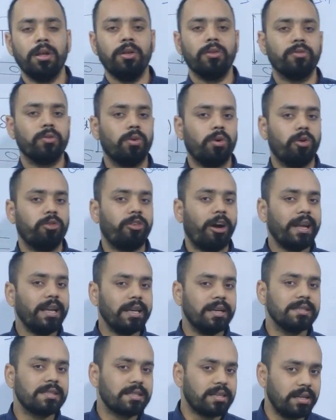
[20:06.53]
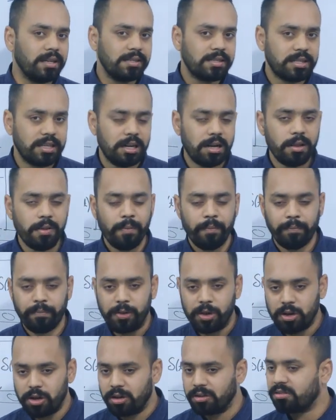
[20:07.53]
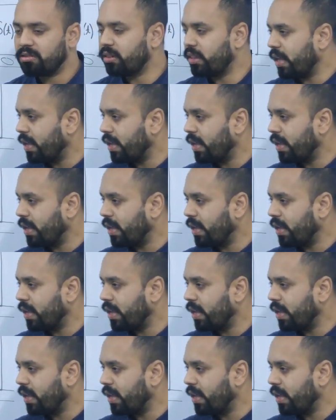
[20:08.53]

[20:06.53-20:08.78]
So why unsteady state? Because